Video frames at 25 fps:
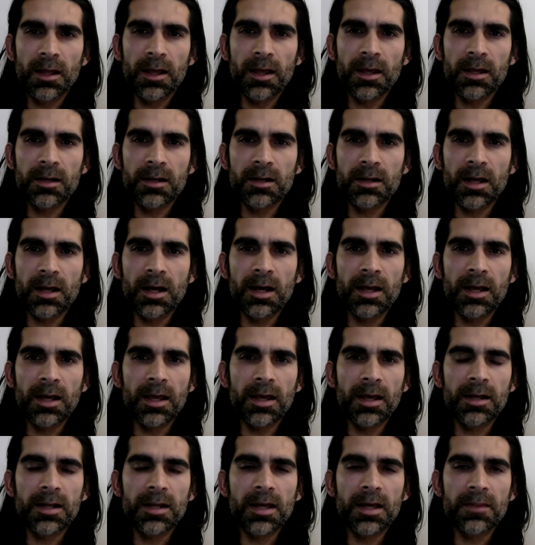and
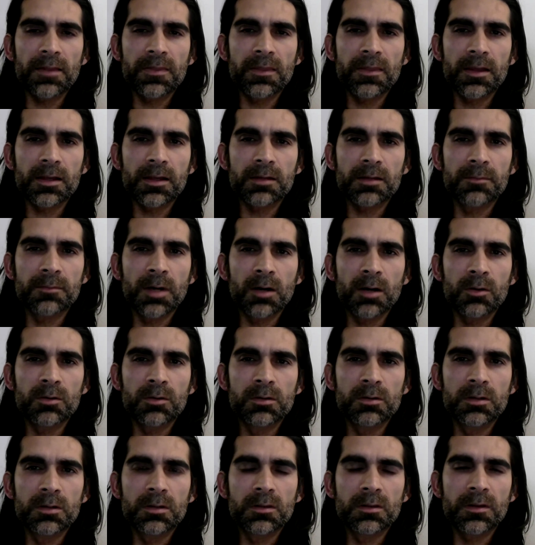I think about